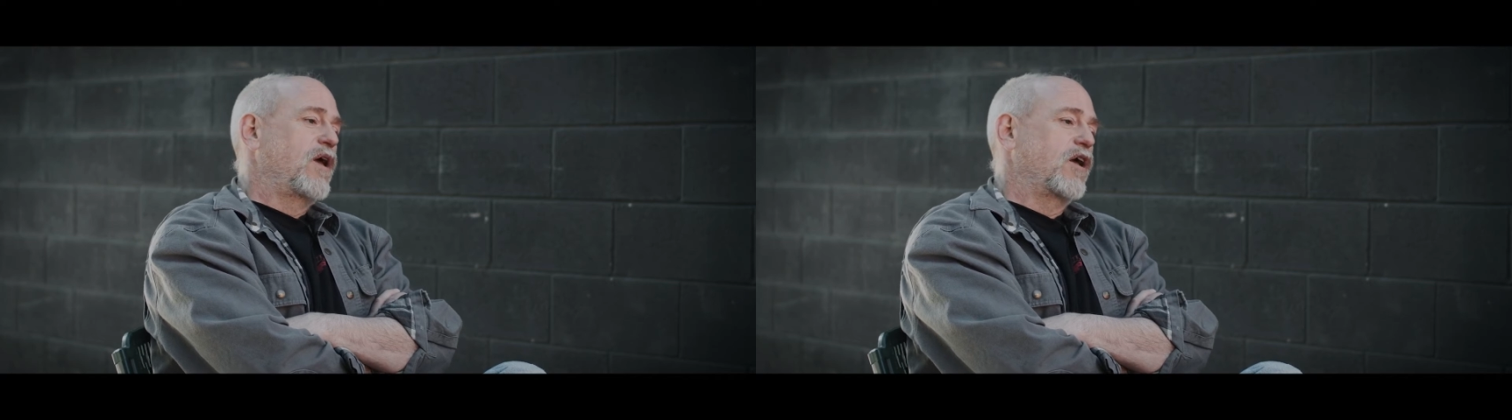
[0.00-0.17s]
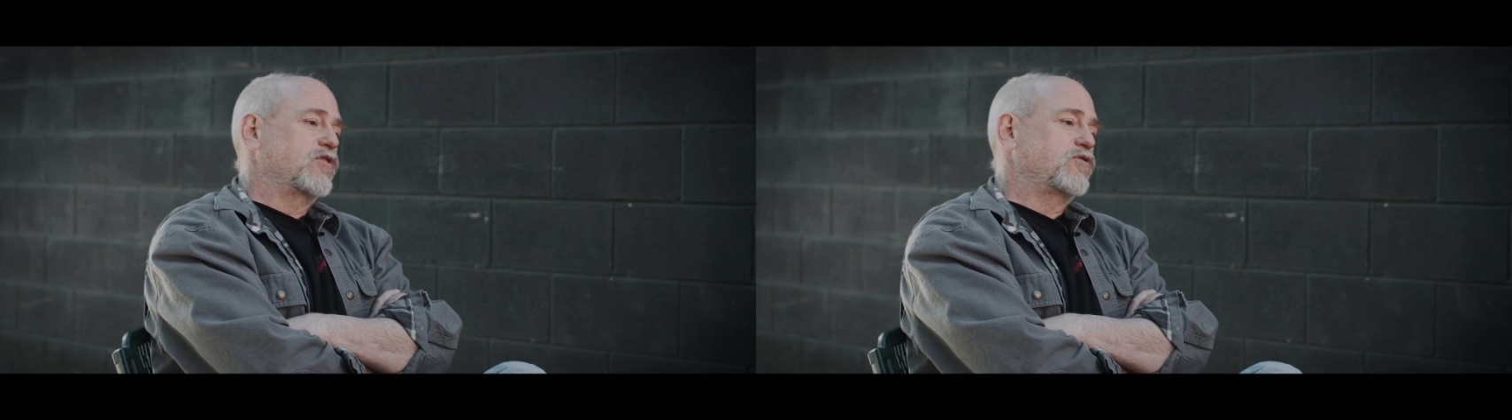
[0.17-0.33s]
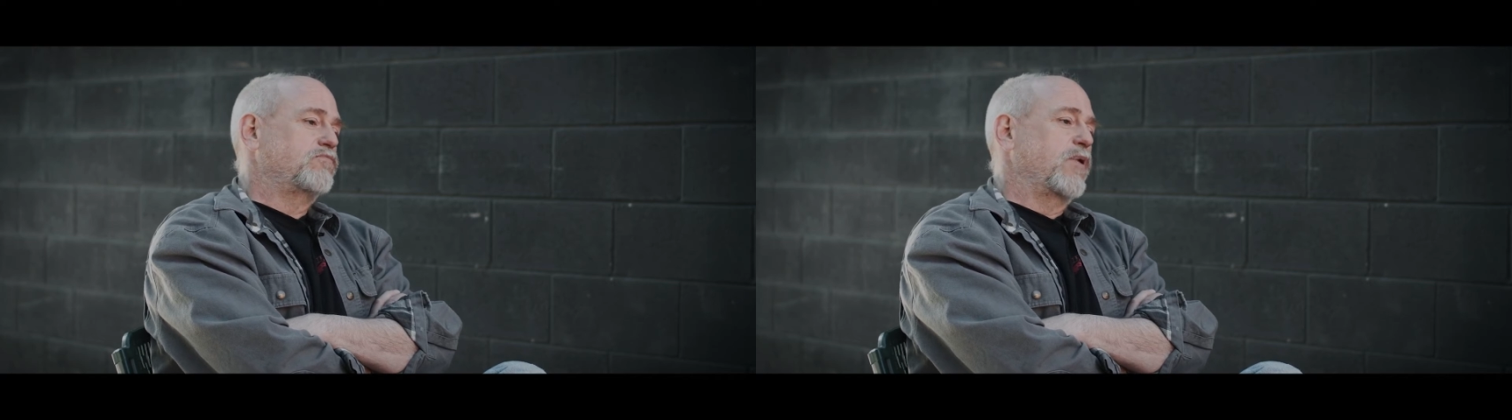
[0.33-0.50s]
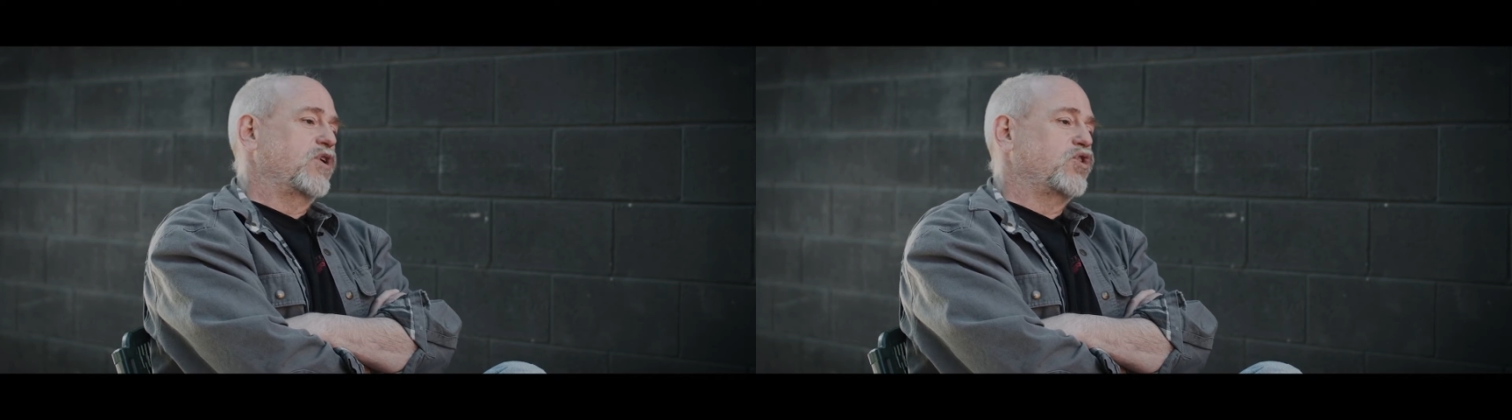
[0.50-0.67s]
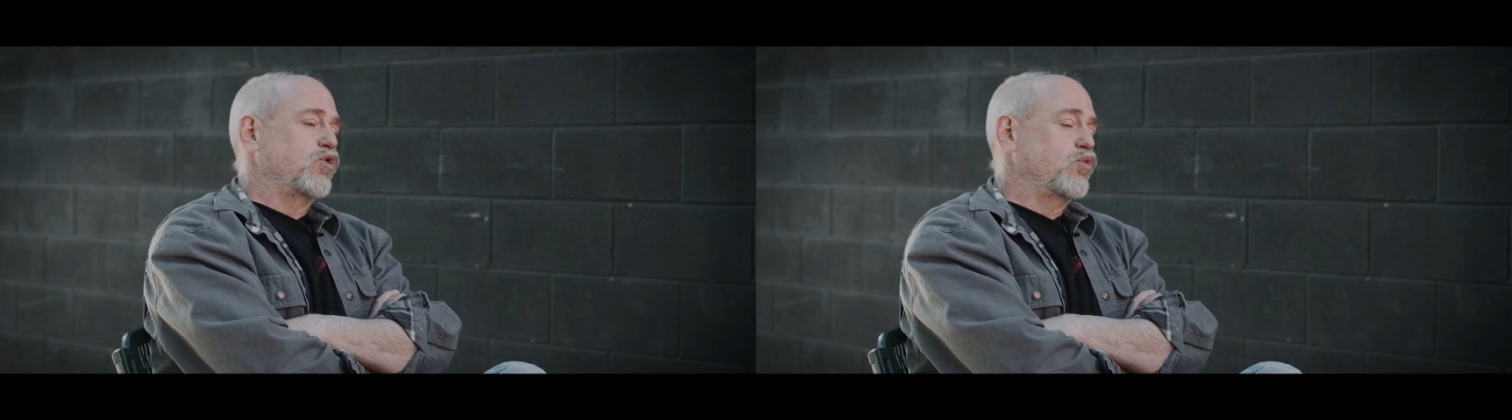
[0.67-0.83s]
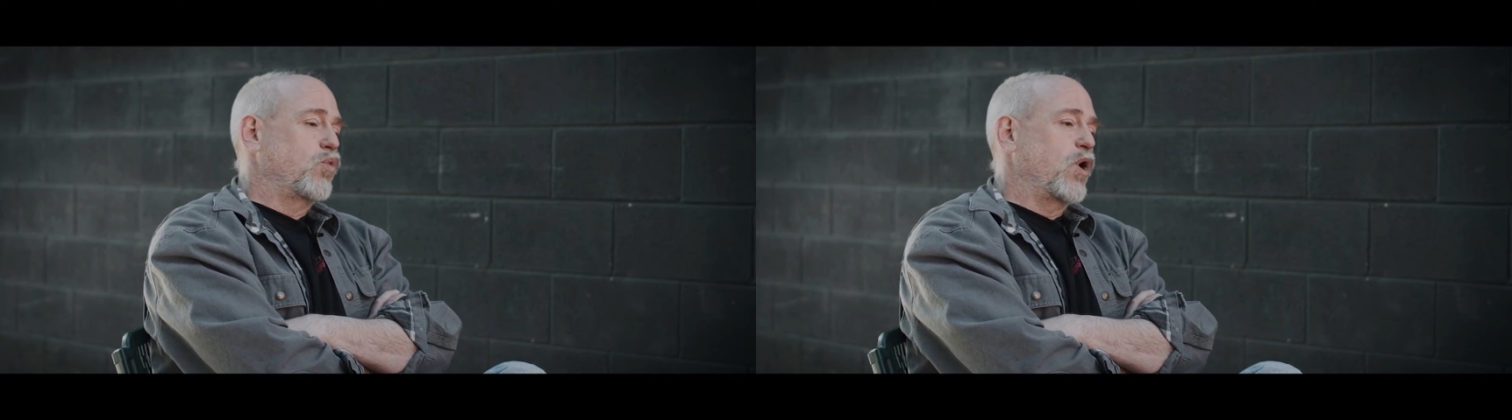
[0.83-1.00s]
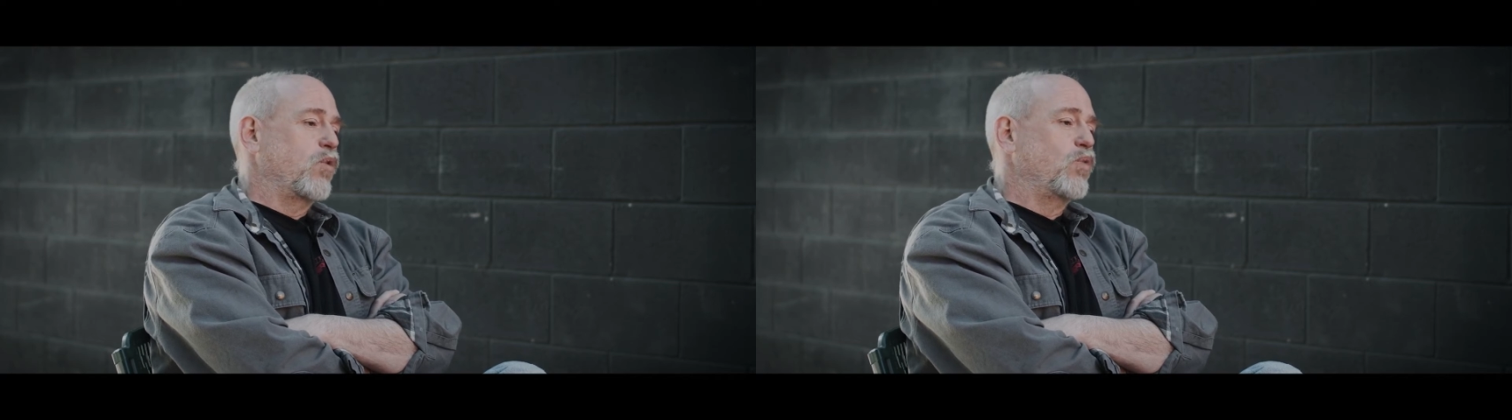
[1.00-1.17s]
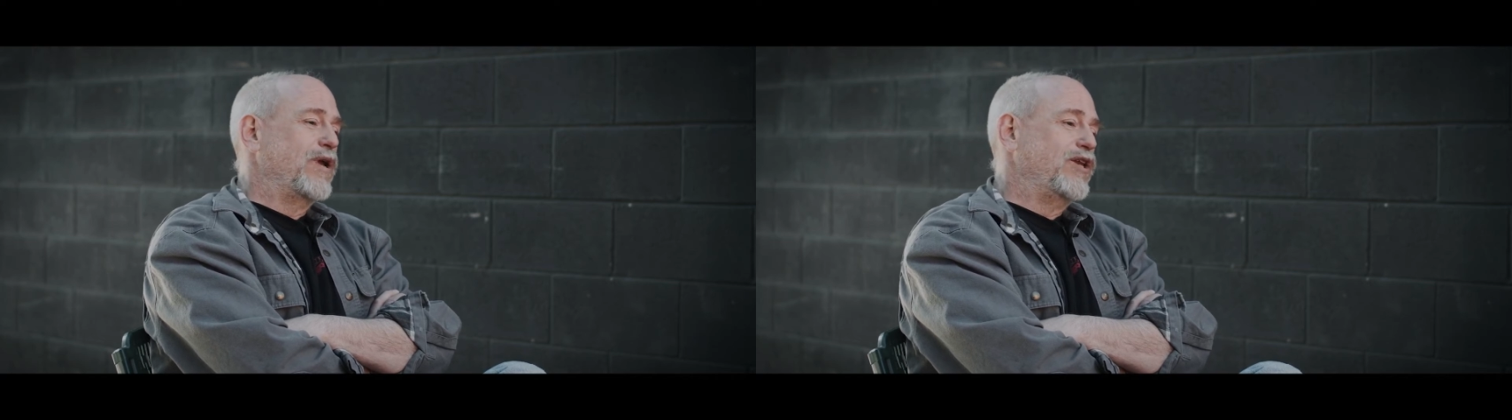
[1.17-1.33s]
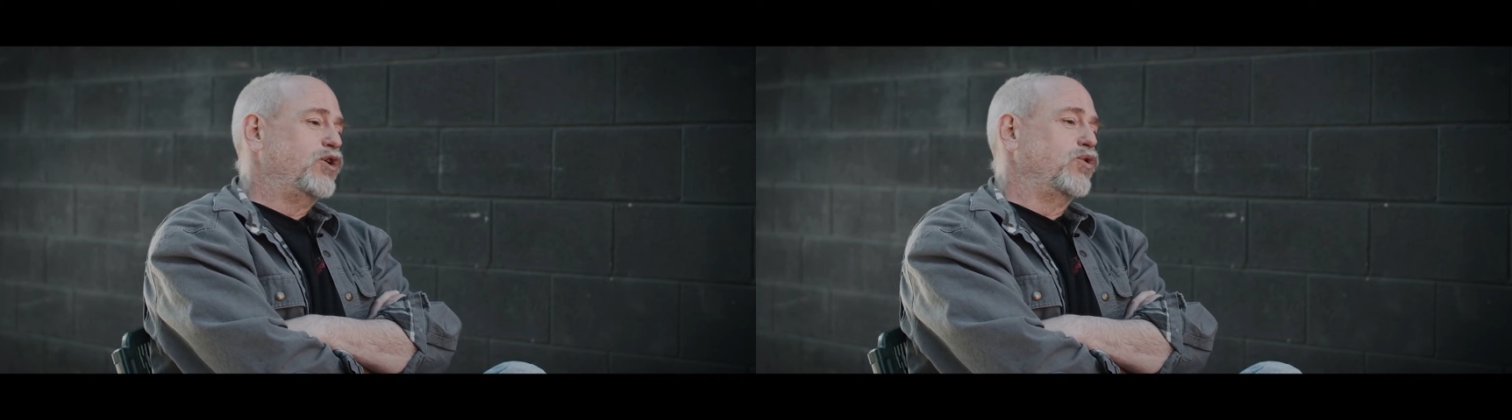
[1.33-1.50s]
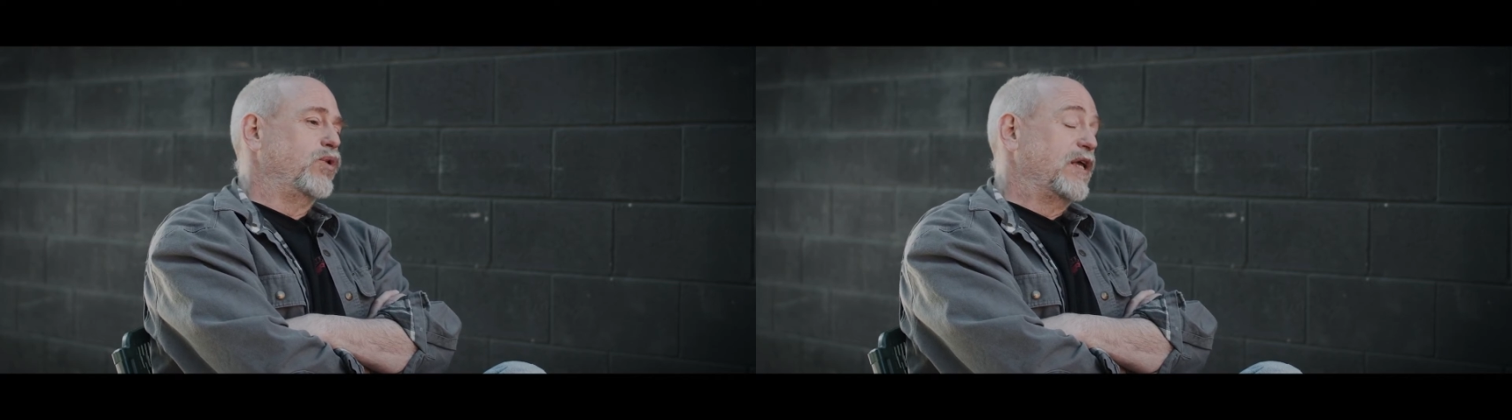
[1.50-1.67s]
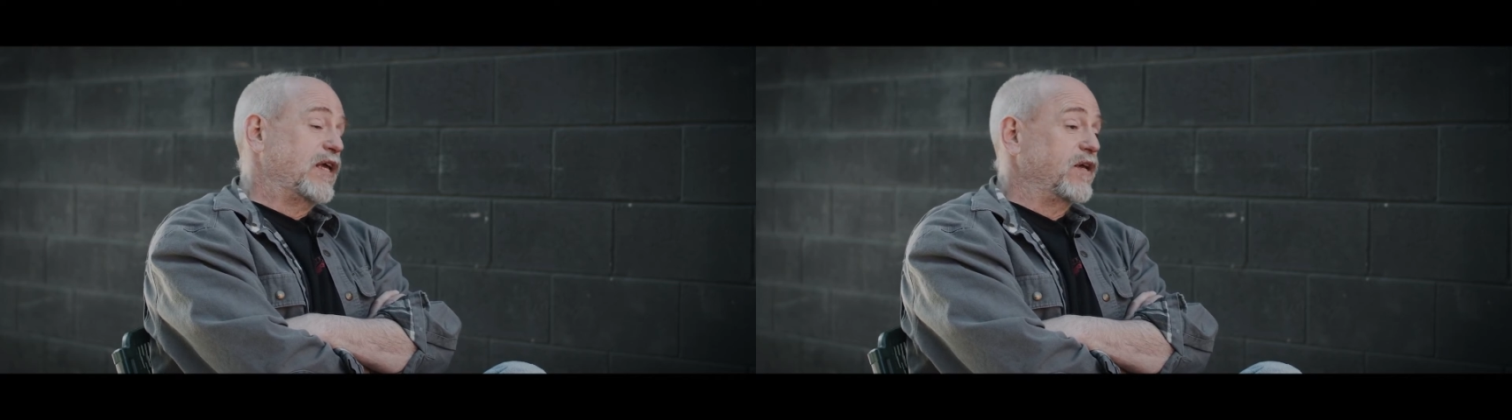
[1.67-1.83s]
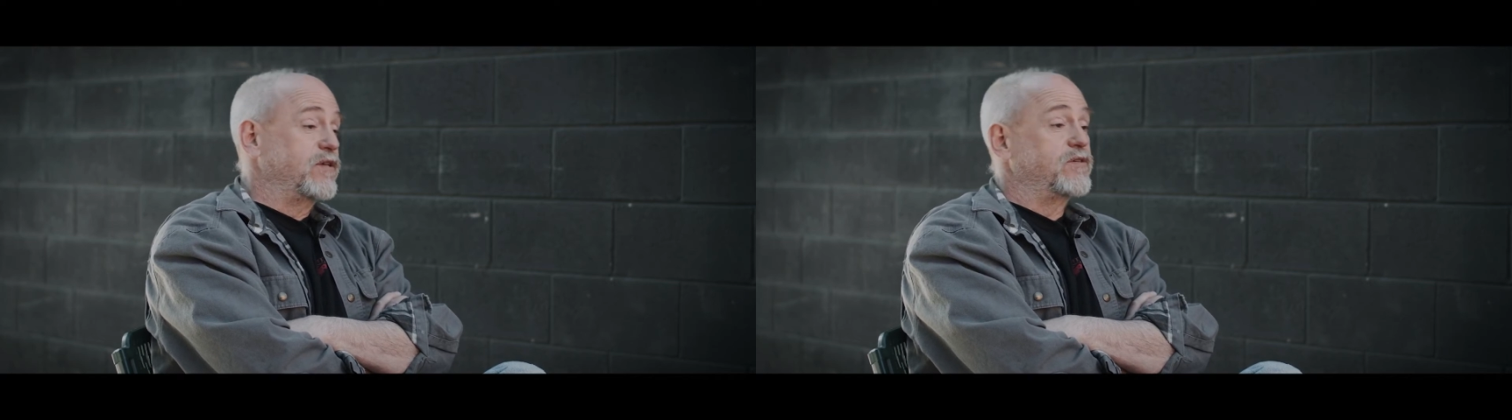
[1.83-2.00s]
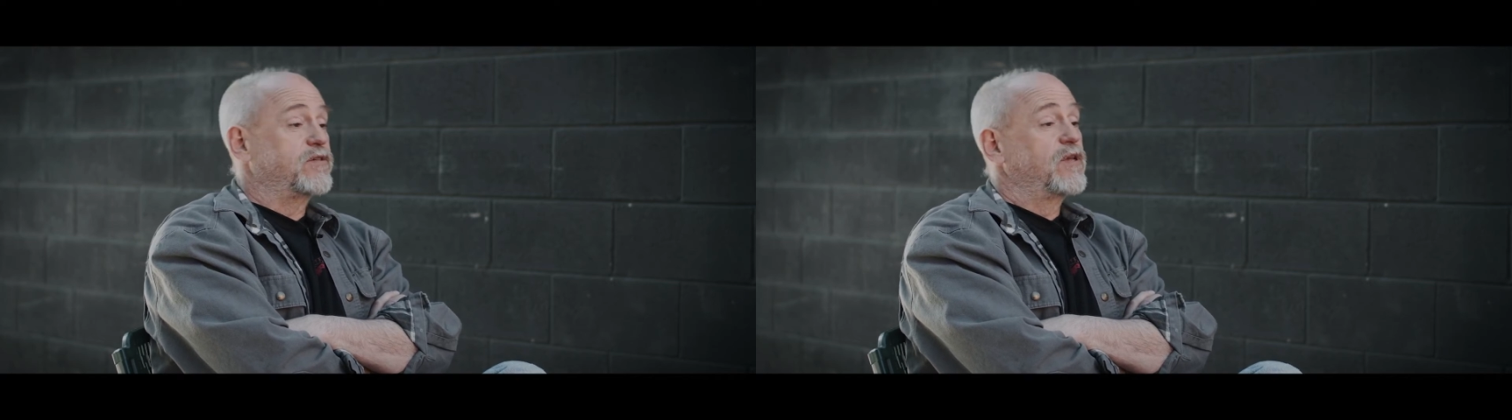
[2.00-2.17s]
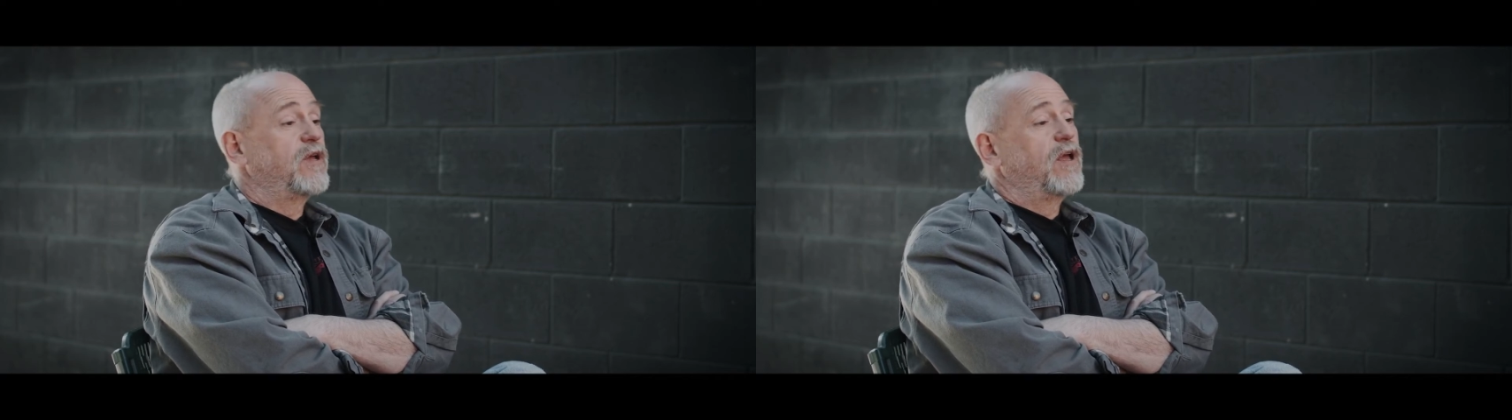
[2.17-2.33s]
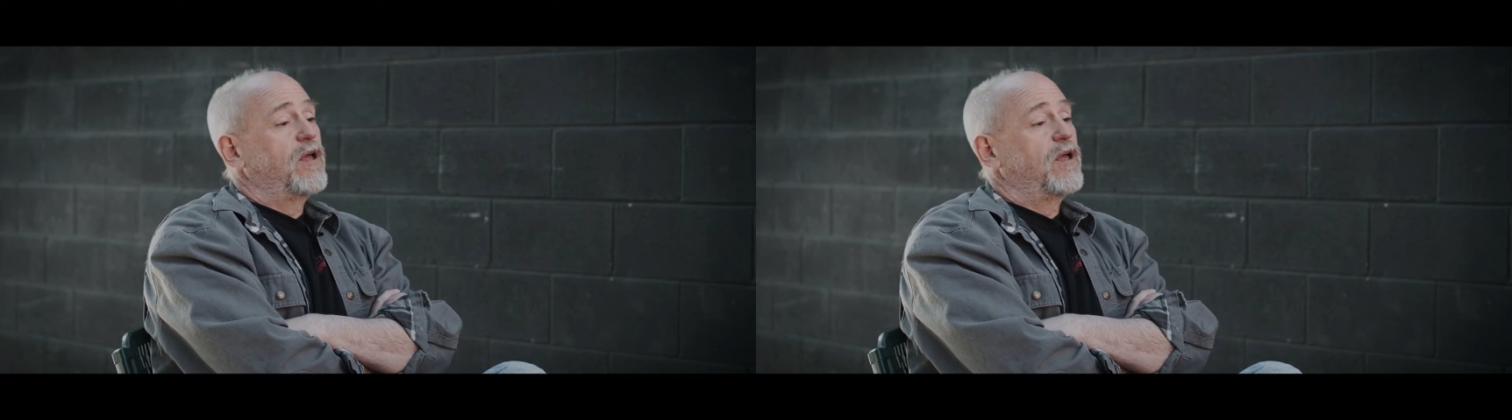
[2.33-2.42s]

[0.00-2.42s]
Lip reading: how special what we do is,